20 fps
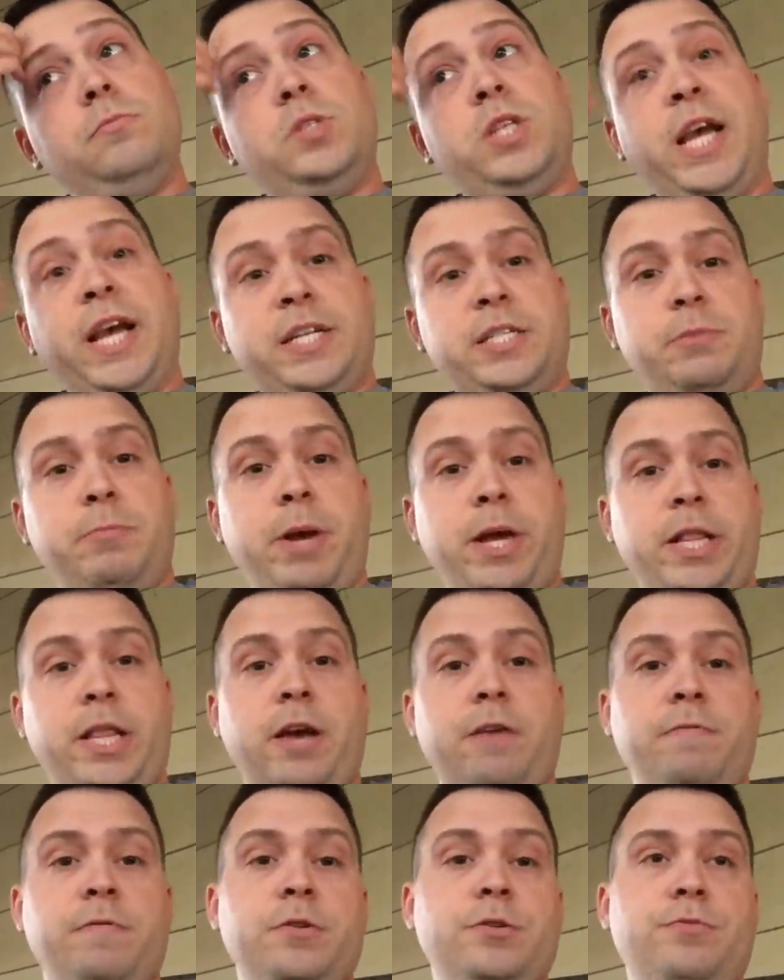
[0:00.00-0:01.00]
to actually make
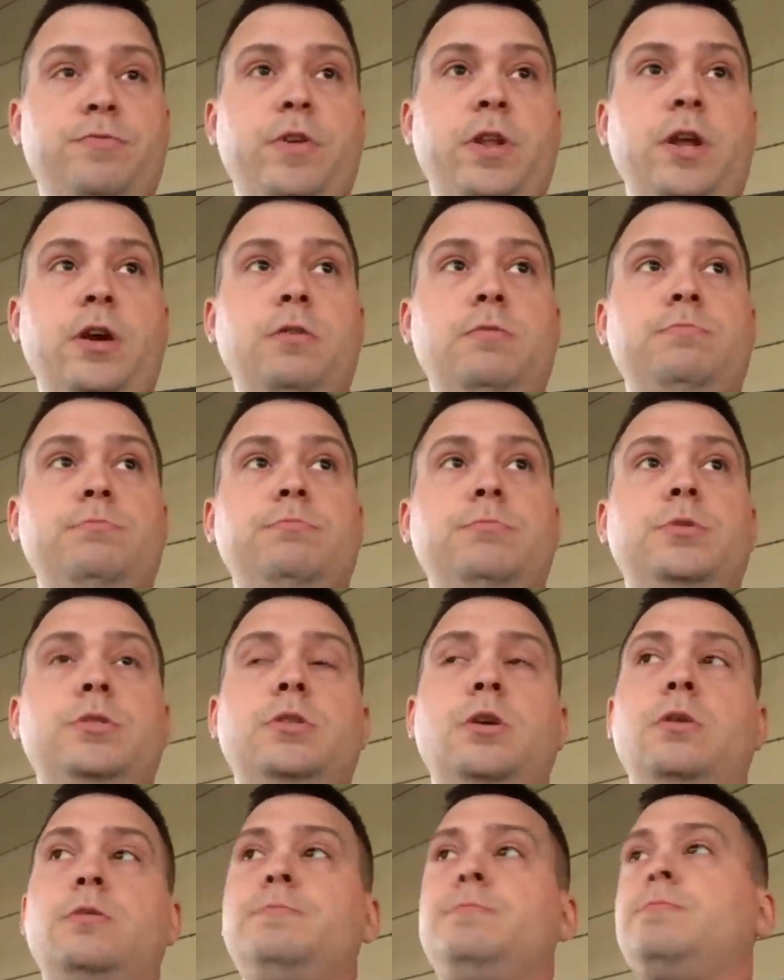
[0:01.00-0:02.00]
that first video.
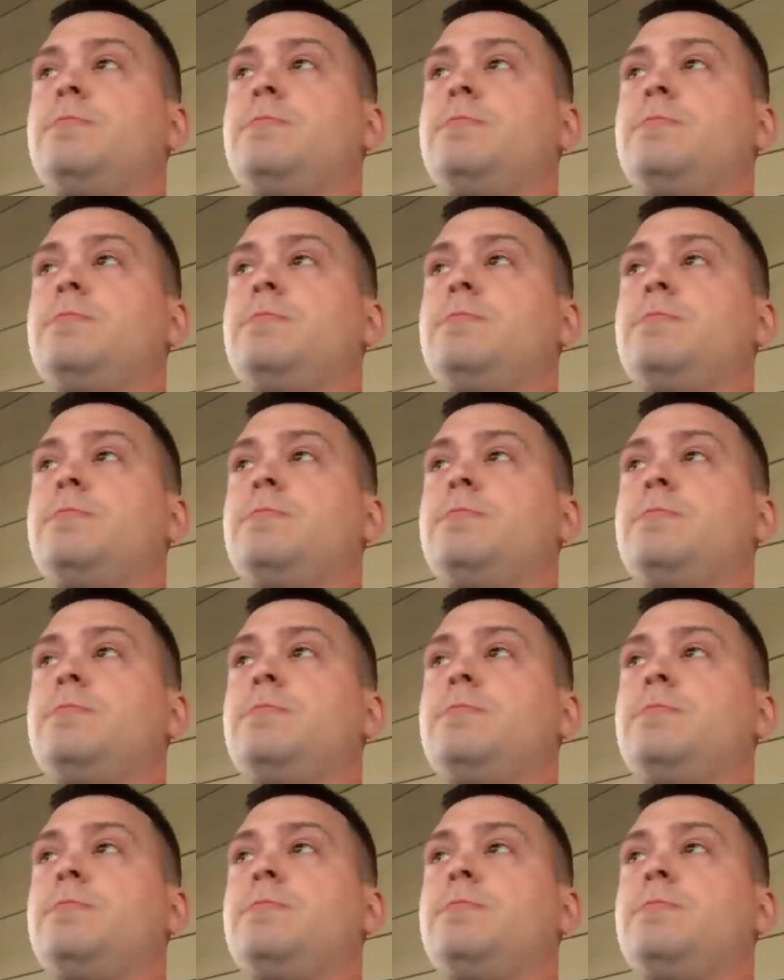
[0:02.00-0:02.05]
So